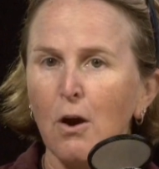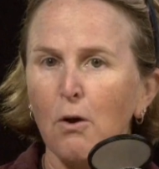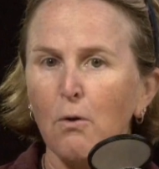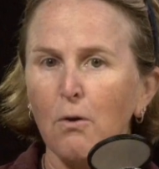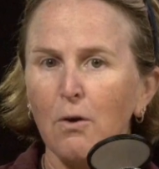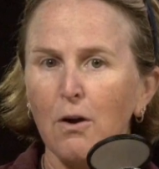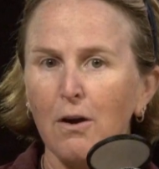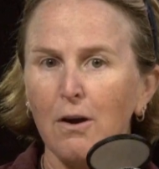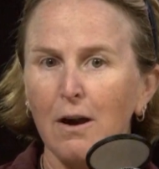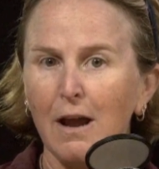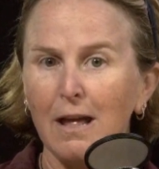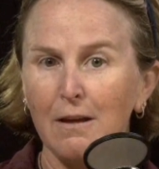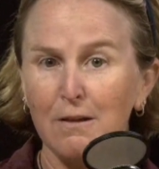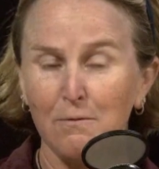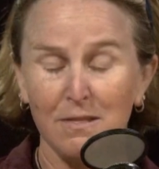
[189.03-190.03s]
Or
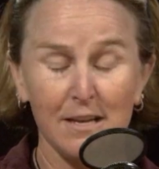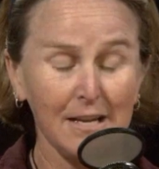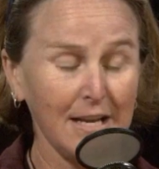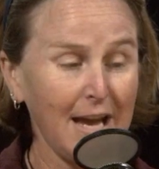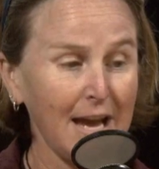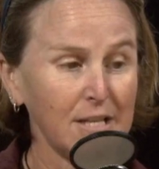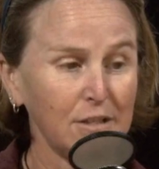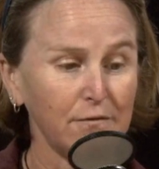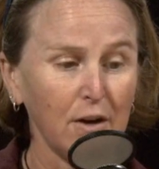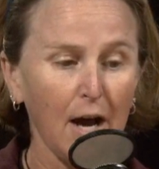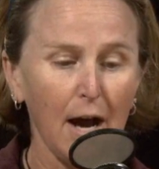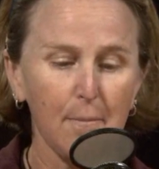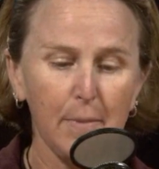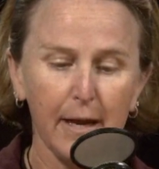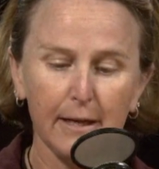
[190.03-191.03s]
in the case of
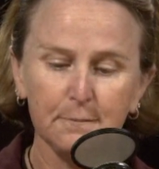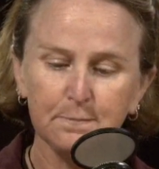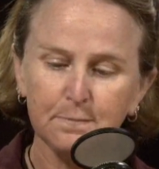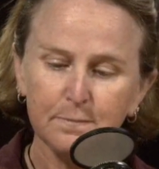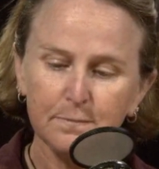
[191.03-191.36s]
cupping,